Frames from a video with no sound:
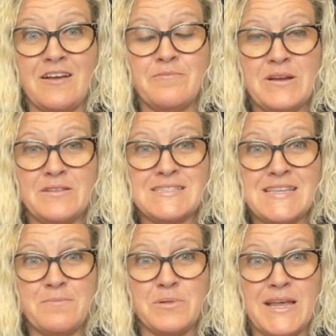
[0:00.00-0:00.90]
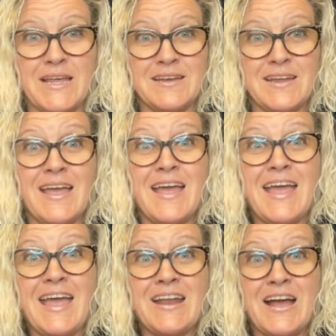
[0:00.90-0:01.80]
I've been on the same plan
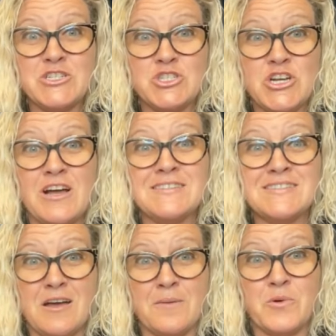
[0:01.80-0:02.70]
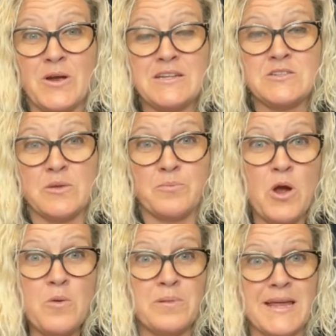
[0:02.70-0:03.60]
and I just upgraded to the
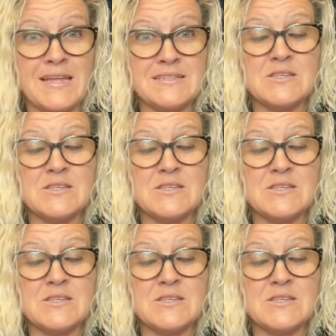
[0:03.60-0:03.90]
pro plan.